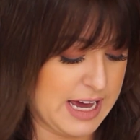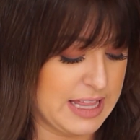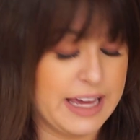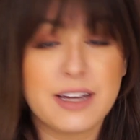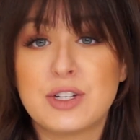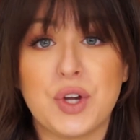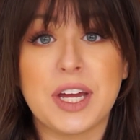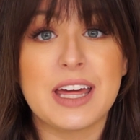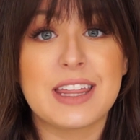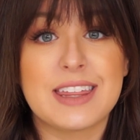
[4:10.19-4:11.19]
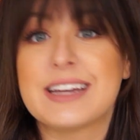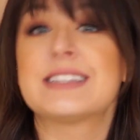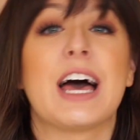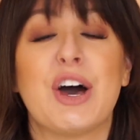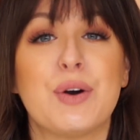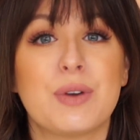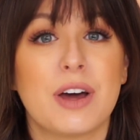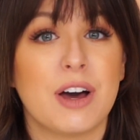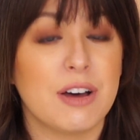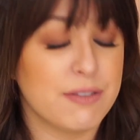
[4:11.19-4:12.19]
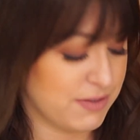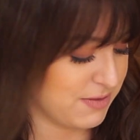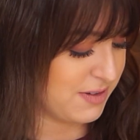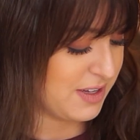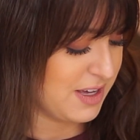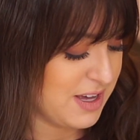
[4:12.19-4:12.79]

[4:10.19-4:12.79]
I like drinking things out of